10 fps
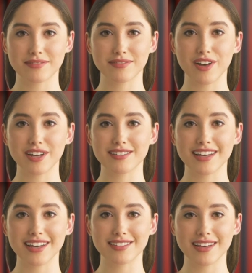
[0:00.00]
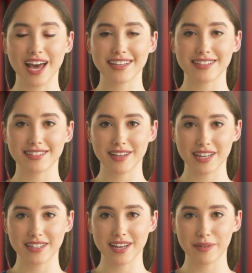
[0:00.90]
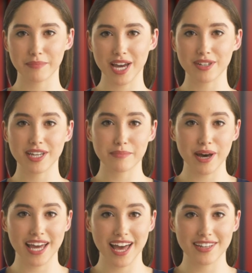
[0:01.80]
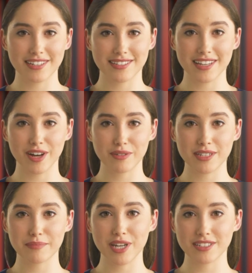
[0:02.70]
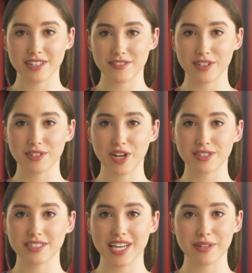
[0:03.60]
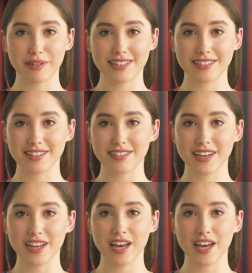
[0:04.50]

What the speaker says: First, it's time-consuming. Migrating by hand is slow, especially for large databases.